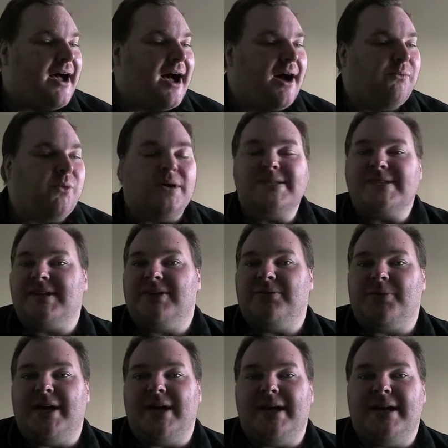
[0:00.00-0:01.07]
I was going to
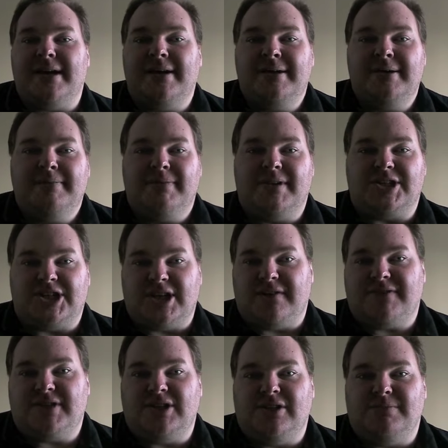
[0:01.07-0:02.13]
wear the
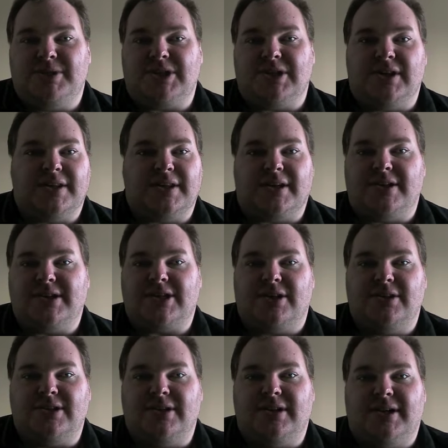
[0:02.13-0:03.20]
Chef Tube shirt that I showed you